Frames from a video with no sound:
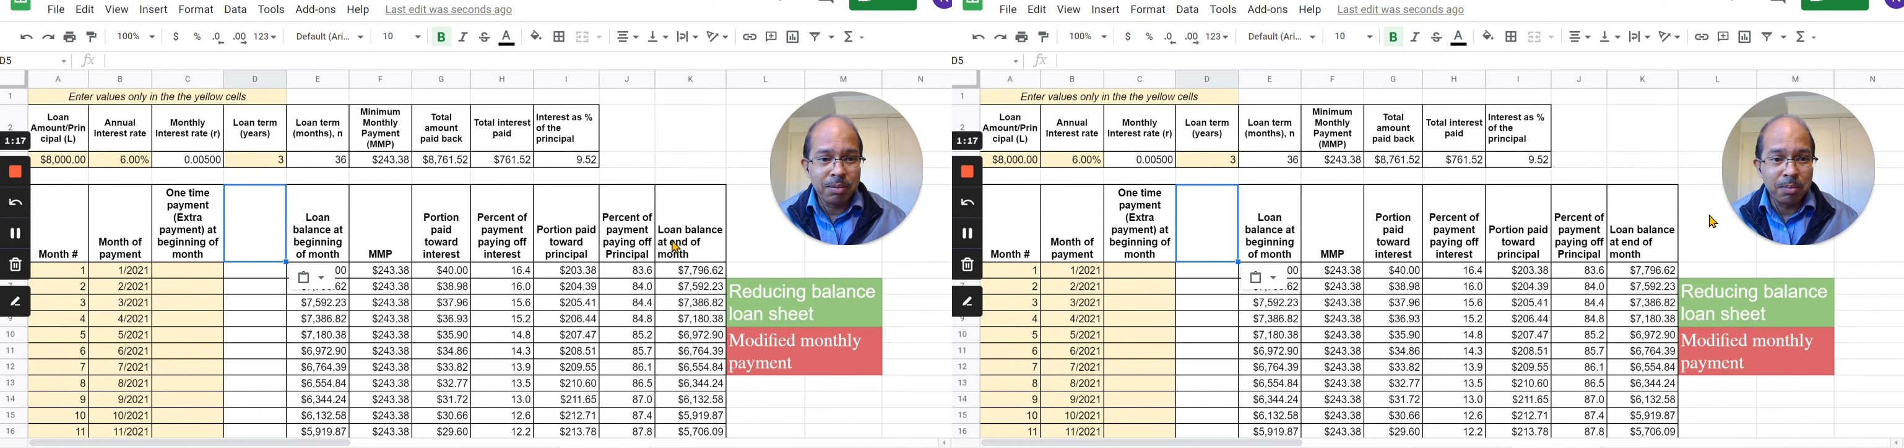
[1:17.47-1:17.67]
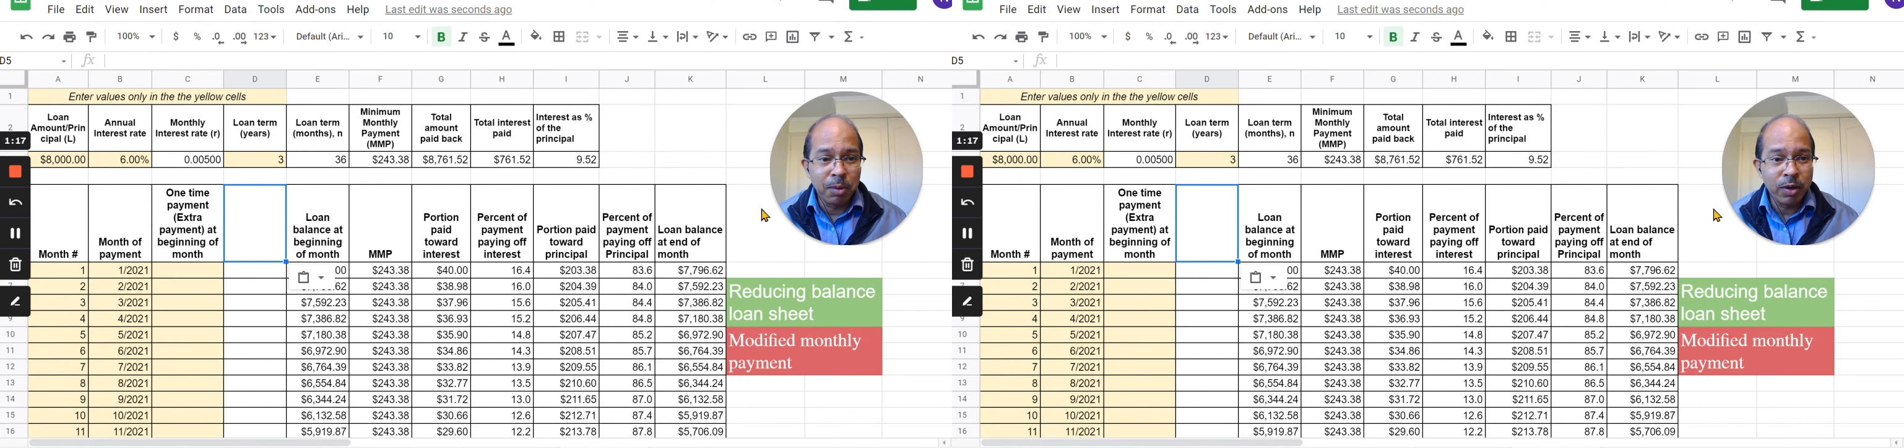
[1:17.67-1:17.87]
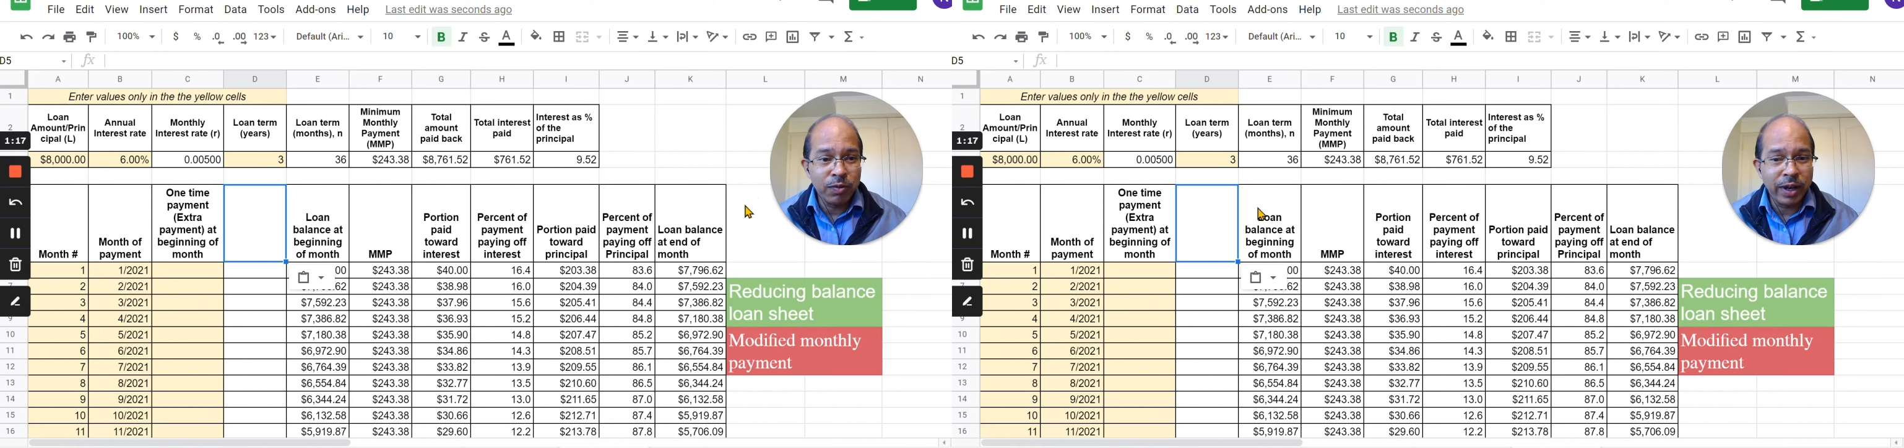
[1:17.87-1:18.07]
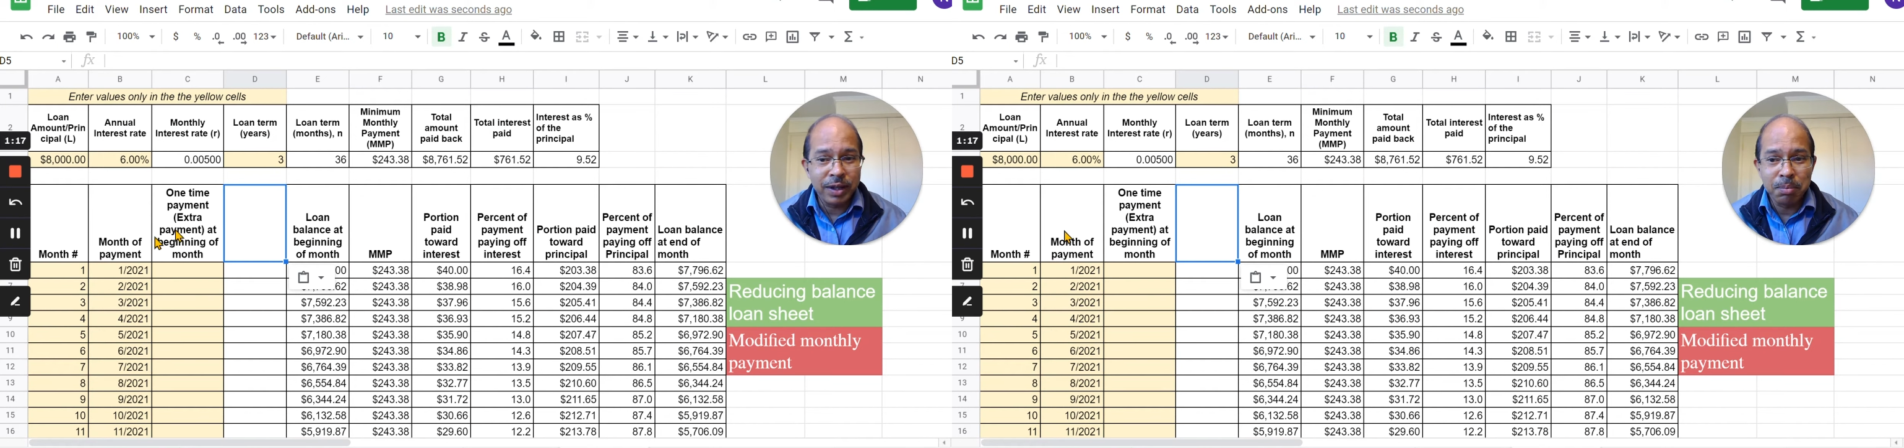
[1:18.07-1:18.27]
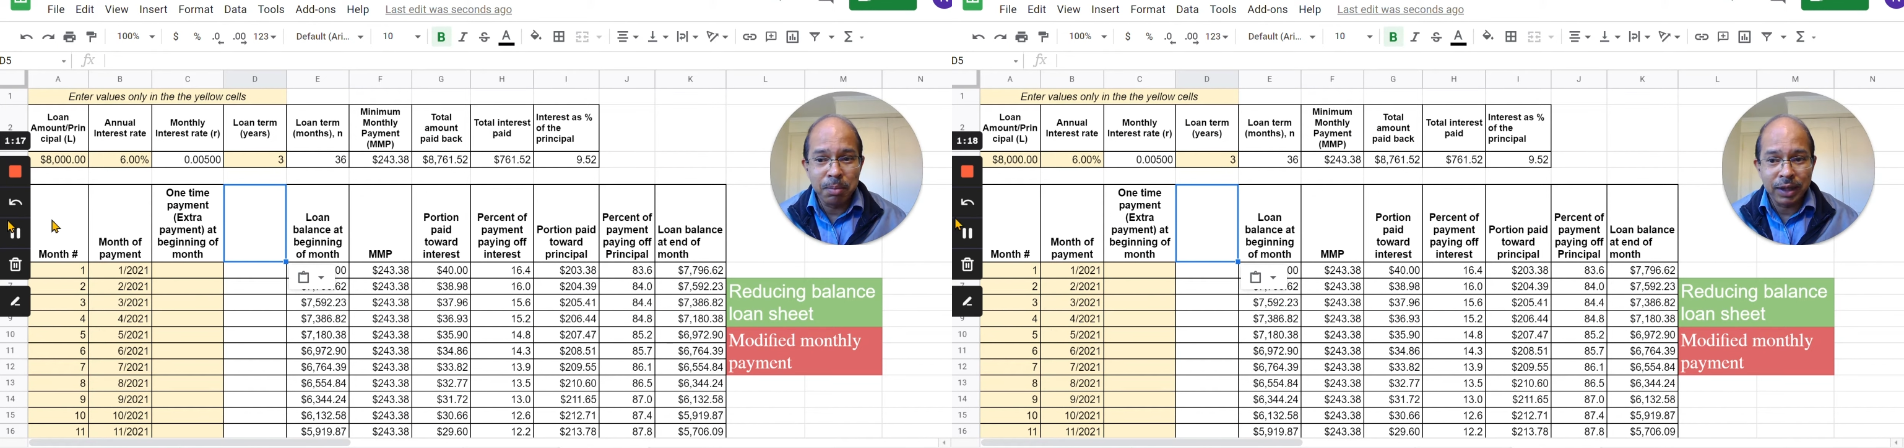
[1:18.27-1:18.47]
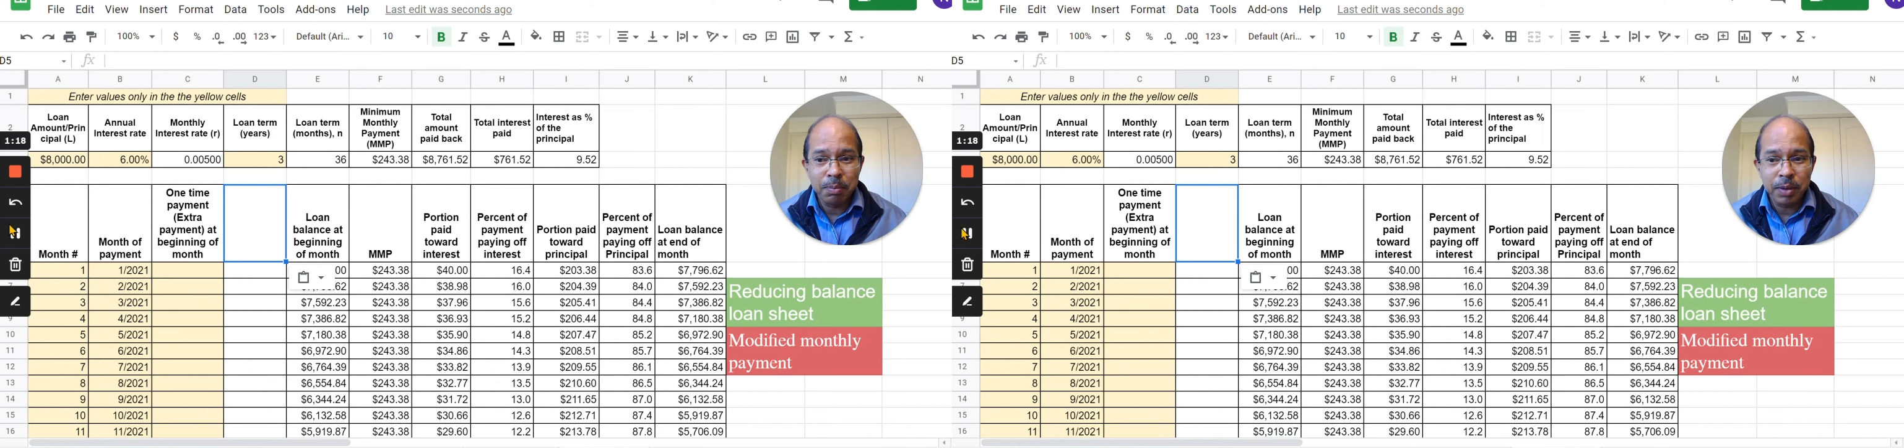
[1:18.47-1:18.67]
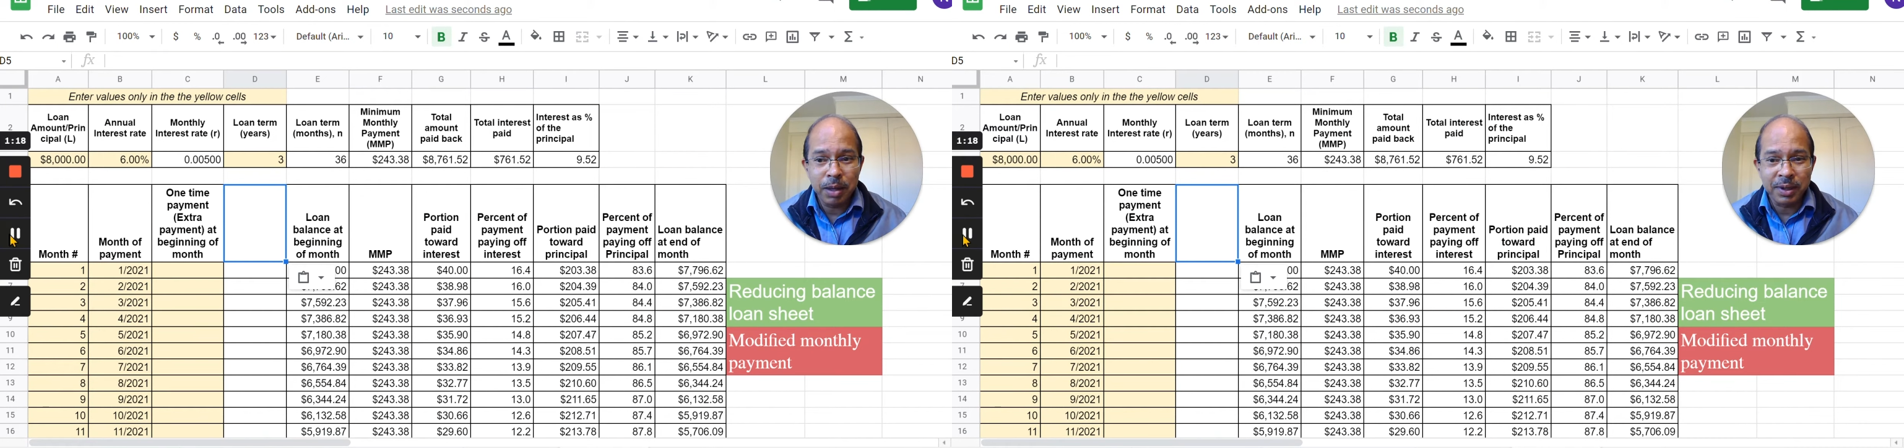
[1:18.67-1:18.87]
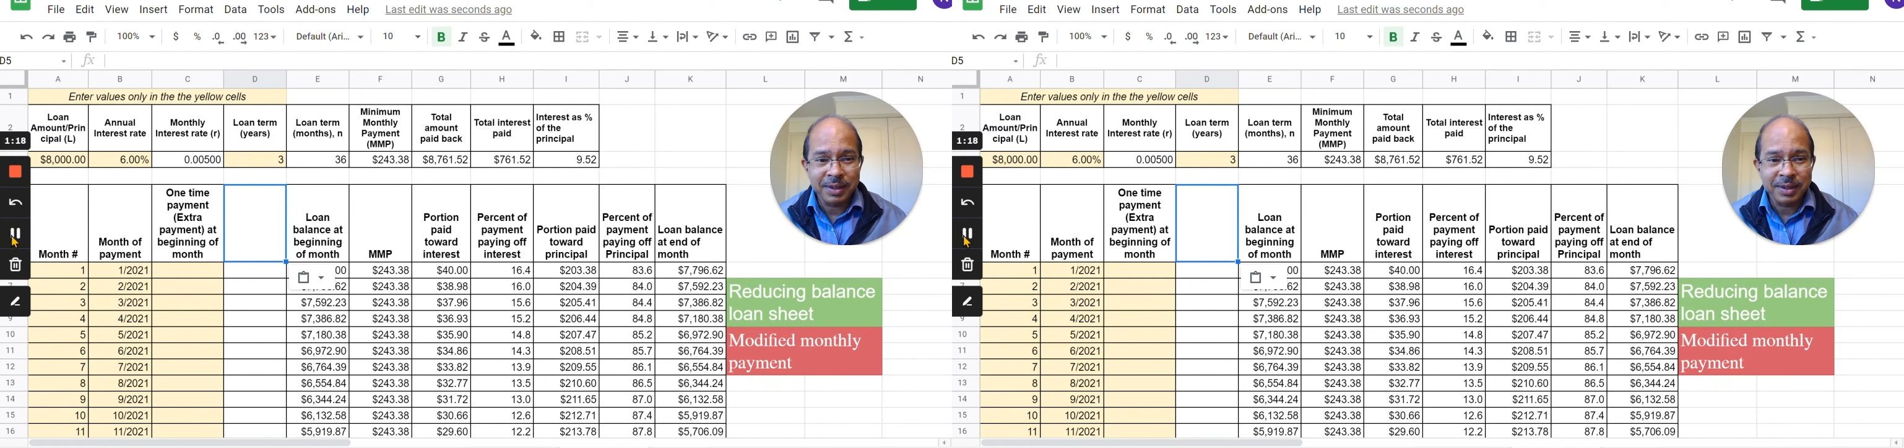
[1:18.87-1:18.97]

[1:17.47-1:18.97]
modified monthly payment.